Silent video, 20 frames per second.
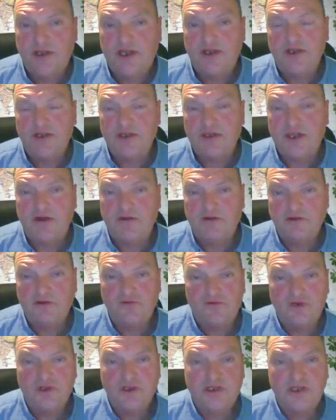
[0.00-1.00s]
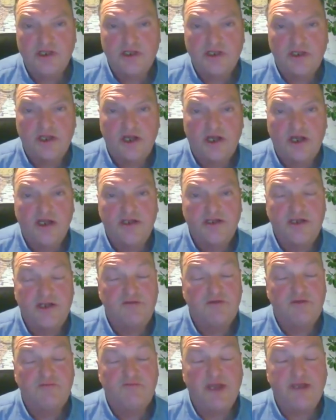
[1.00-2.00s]
had I carried on drinking, I'd
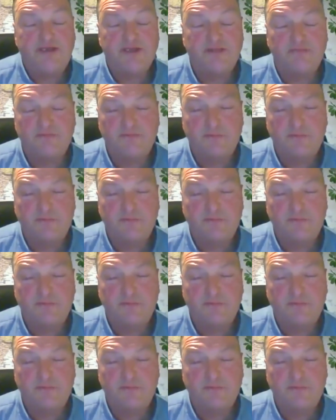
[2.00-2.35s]
never have met him,